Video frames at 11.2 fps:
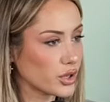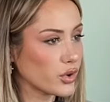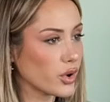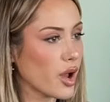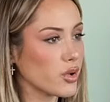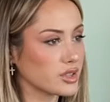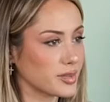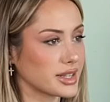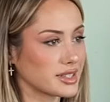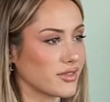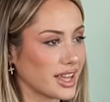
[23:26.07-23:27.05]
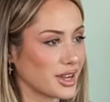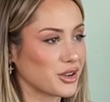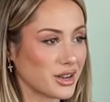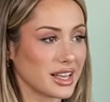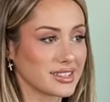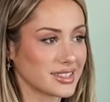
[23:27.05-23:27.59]
you know how expensive getting your
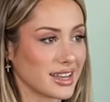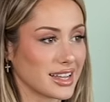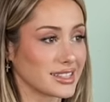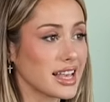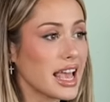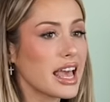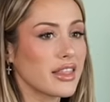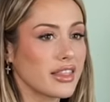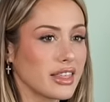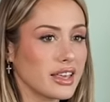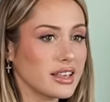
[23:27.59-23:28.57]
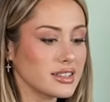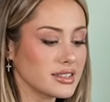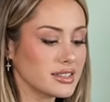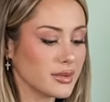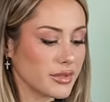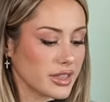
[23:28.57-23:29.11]
nails done is.
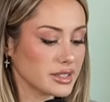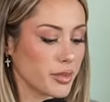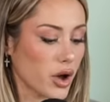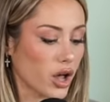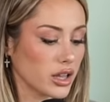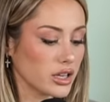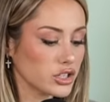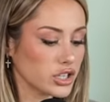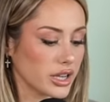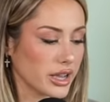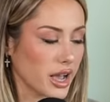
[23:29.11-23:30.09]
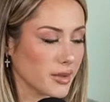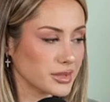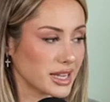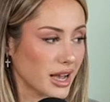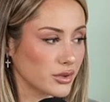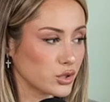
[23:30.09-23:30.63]
These this polish comes
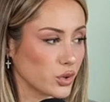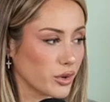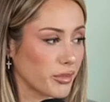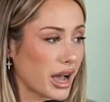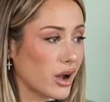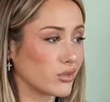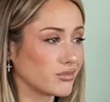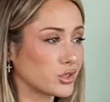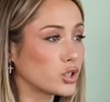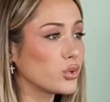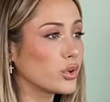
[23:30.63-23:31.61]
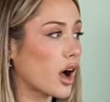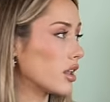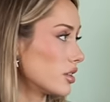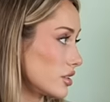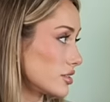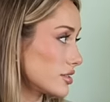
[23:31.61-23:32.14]
down to about
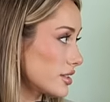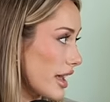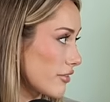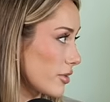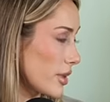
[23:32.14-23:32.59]
$2 every